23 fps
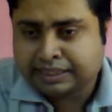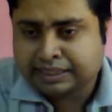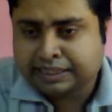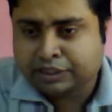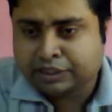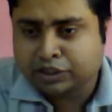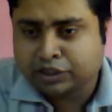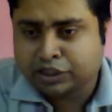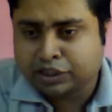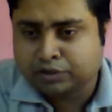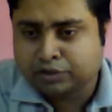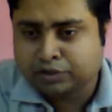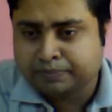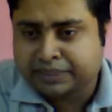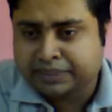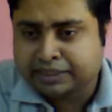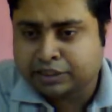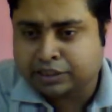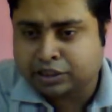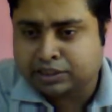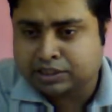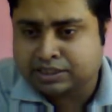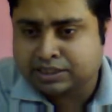E equal to
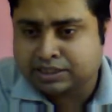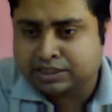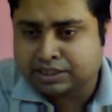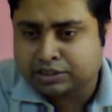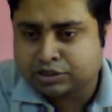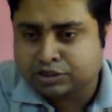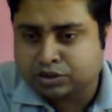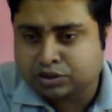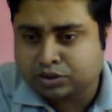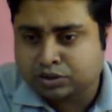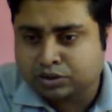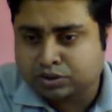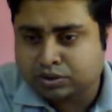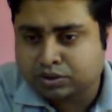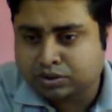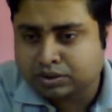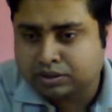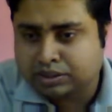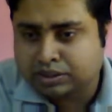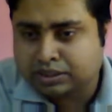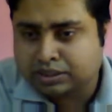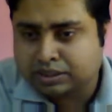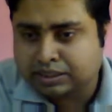B cross C,
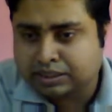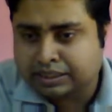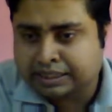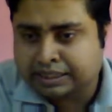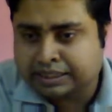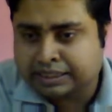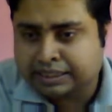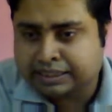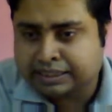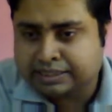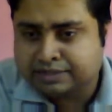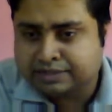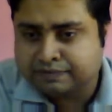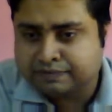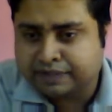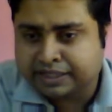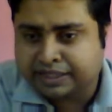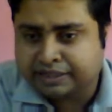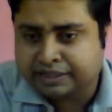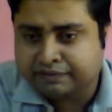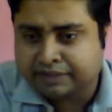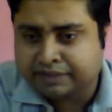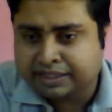so E is
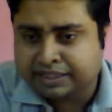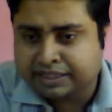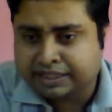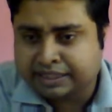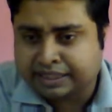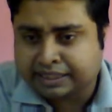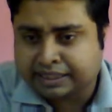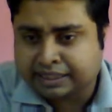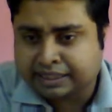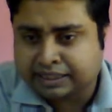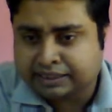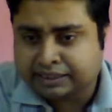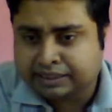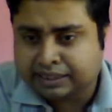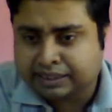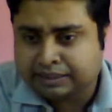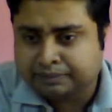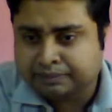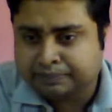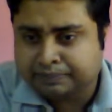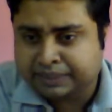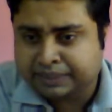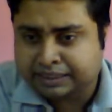very greater
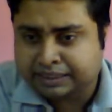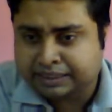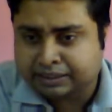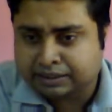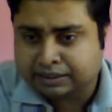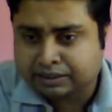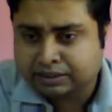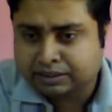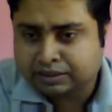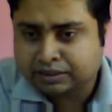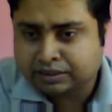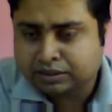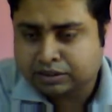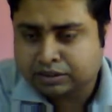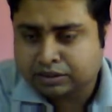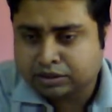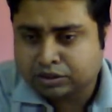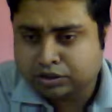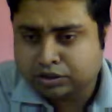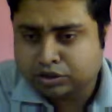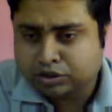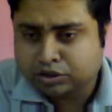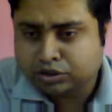than B.
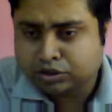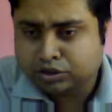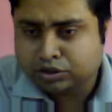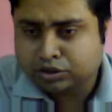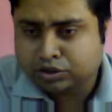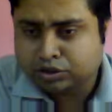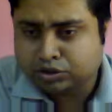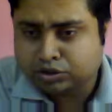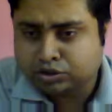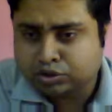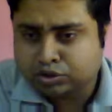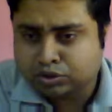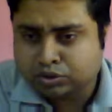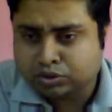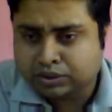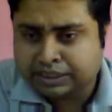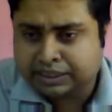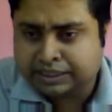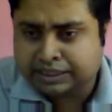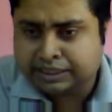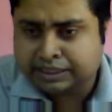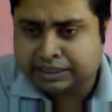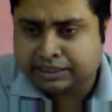
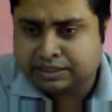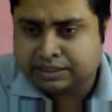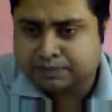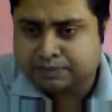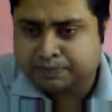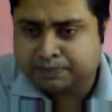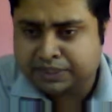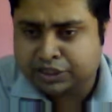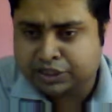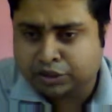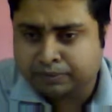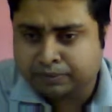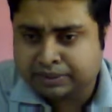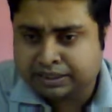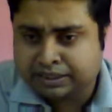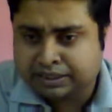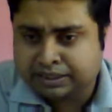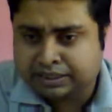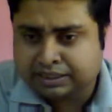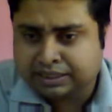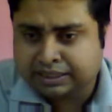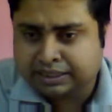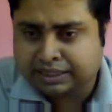So E is
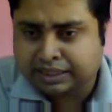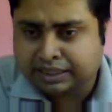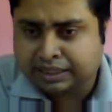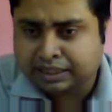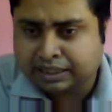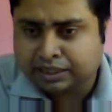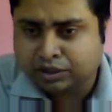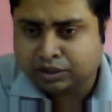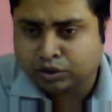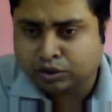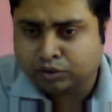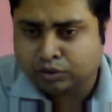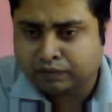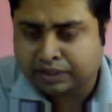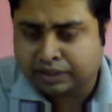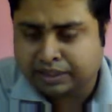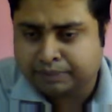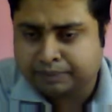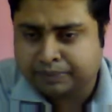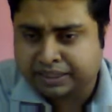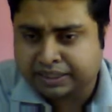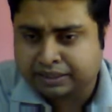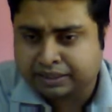predominantly here
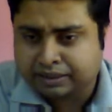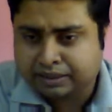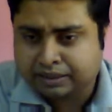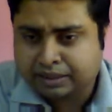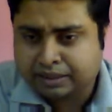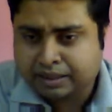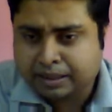over B.